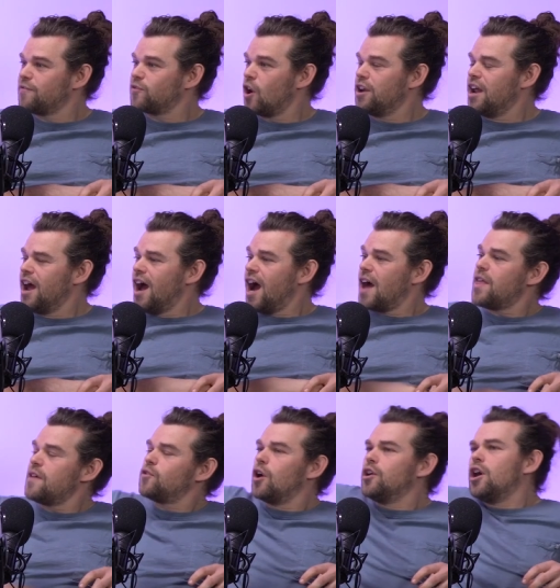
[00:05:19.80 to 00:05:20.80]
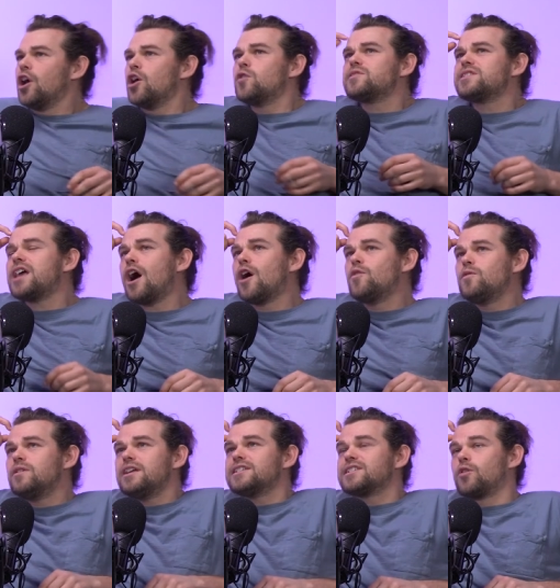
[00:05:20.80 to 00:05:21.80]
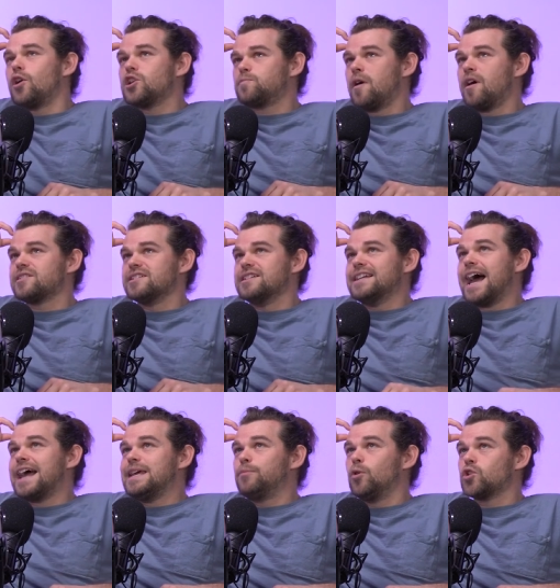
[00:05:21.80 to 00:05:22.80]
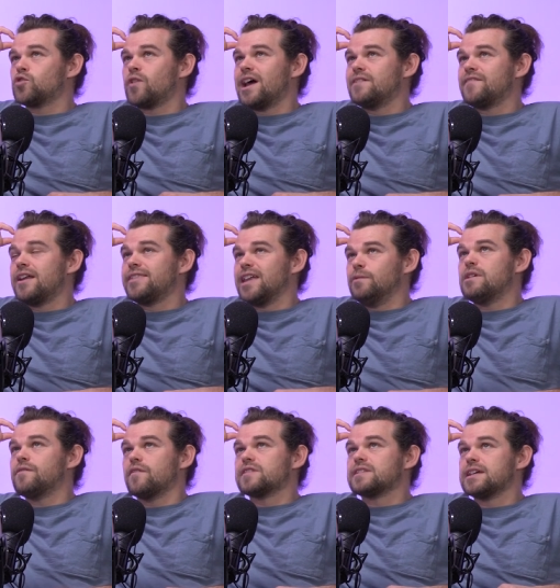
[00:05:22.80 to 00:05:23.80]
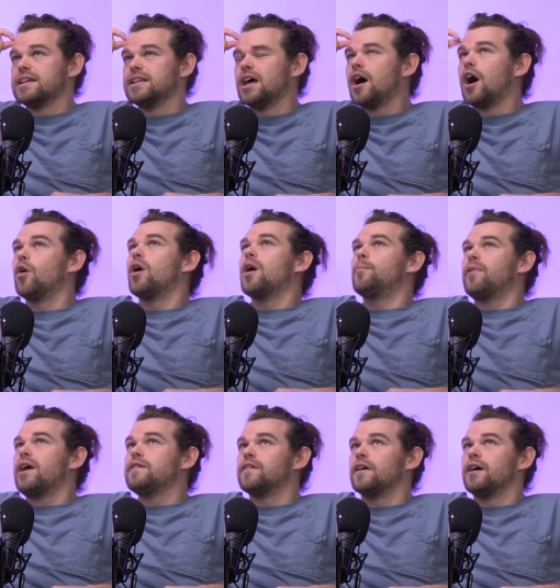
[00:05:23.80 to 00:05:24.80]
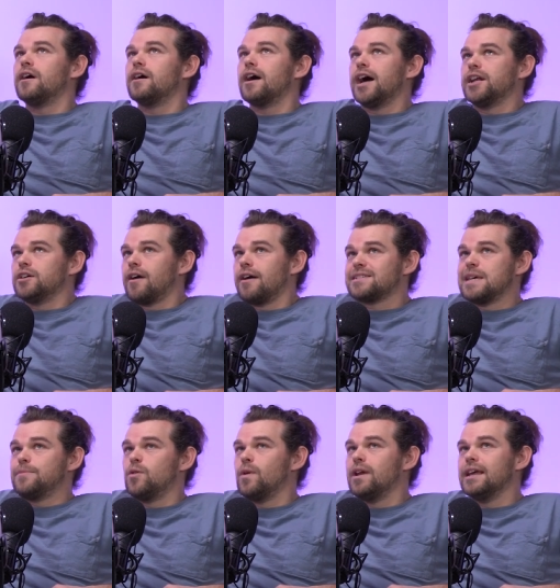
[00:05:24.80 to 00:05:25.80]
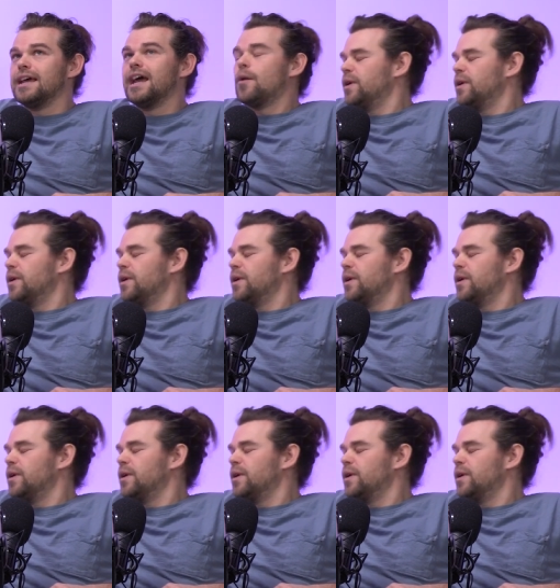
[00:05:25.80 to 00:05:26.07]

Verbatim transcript: much gone, Scottish And they've gone, who's the only Scottish person in any portrayal of anything we've ever seen? Oh, Braveheart and Groundskeeper Willie.